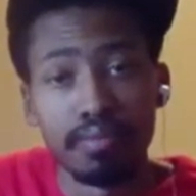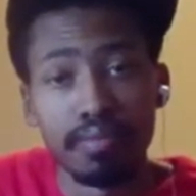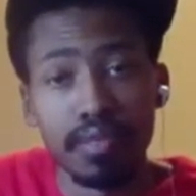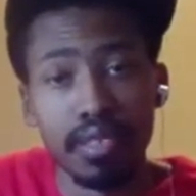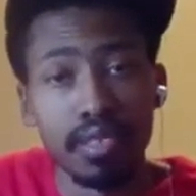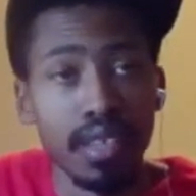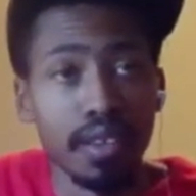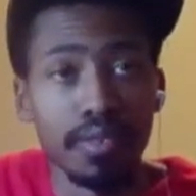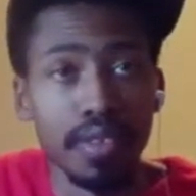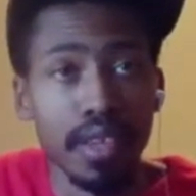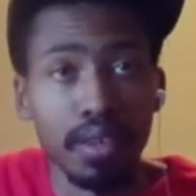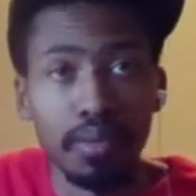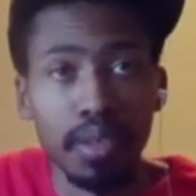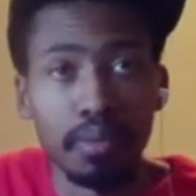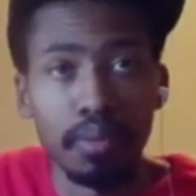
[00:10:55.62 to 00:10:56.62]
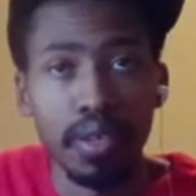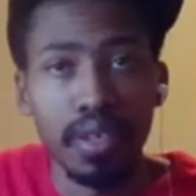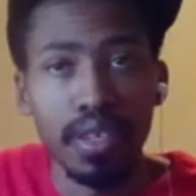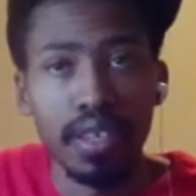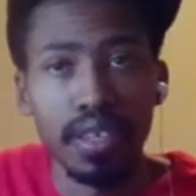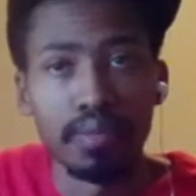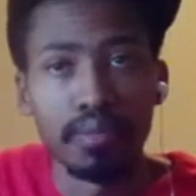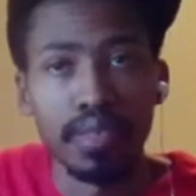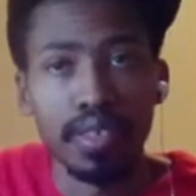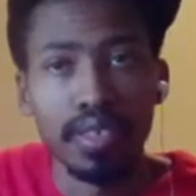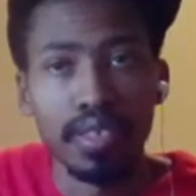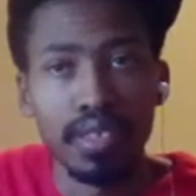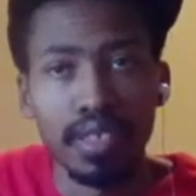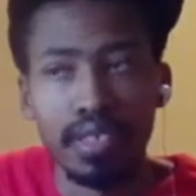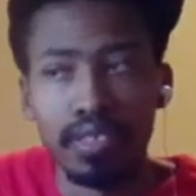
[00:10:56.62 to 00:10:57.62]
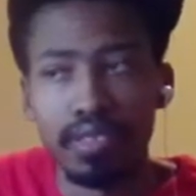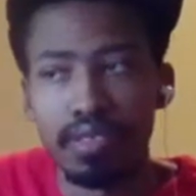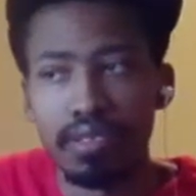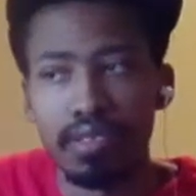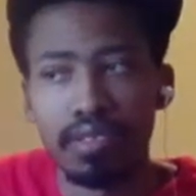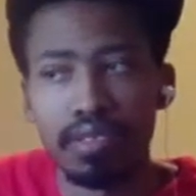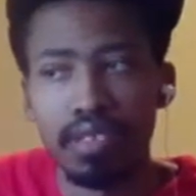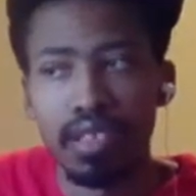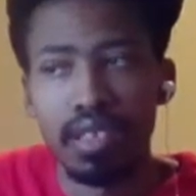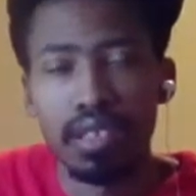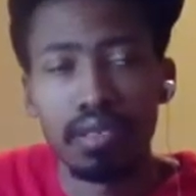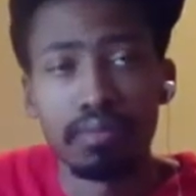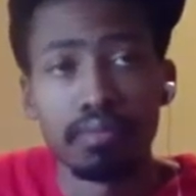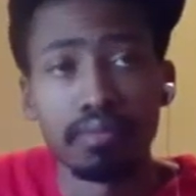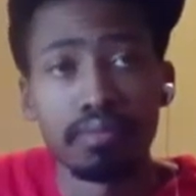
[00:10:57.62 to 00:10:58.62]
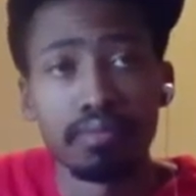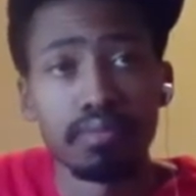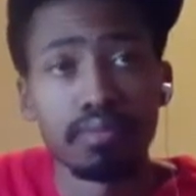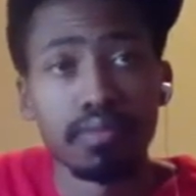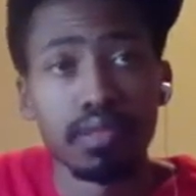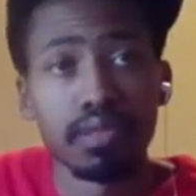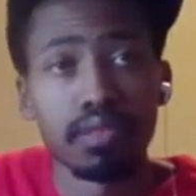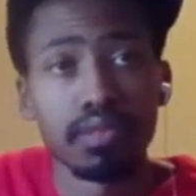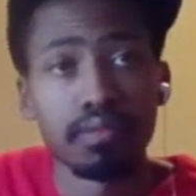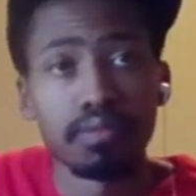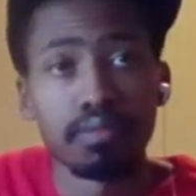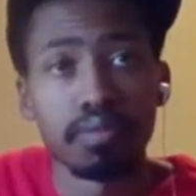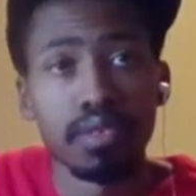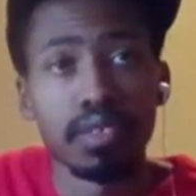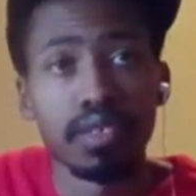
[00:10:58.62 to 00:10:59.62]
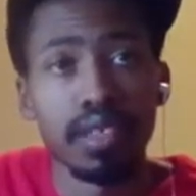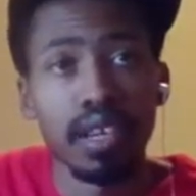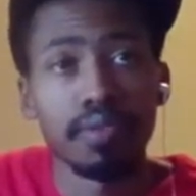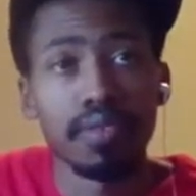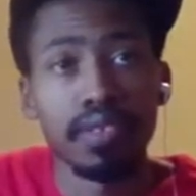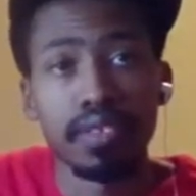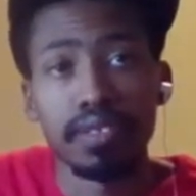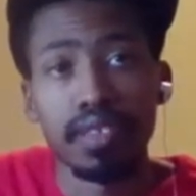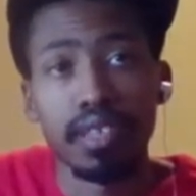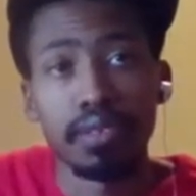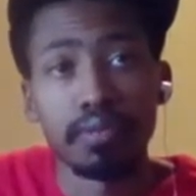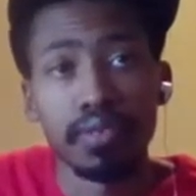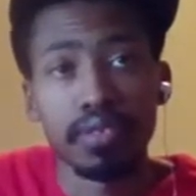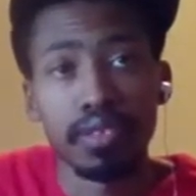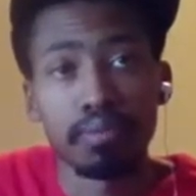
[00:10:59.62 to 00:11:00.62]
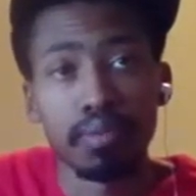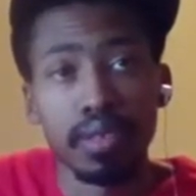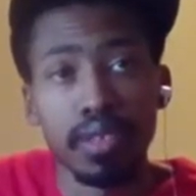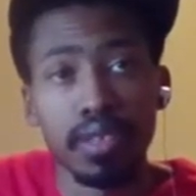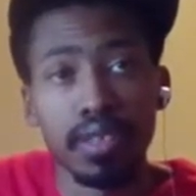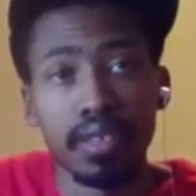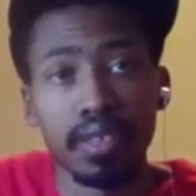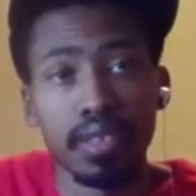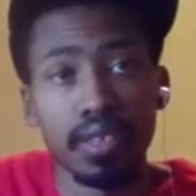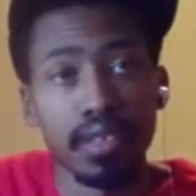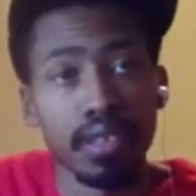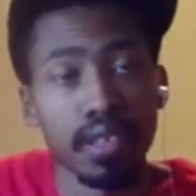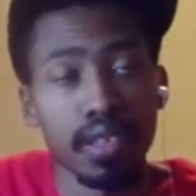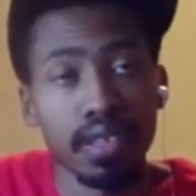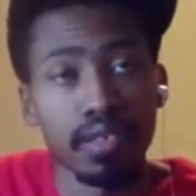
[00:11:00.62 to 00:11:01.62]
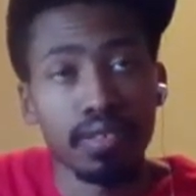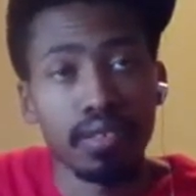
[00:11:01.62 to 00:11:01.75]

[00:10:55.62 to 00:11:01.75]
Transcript: he definitely ain't want to be there. But he's putting in the effort. He said he wants to be in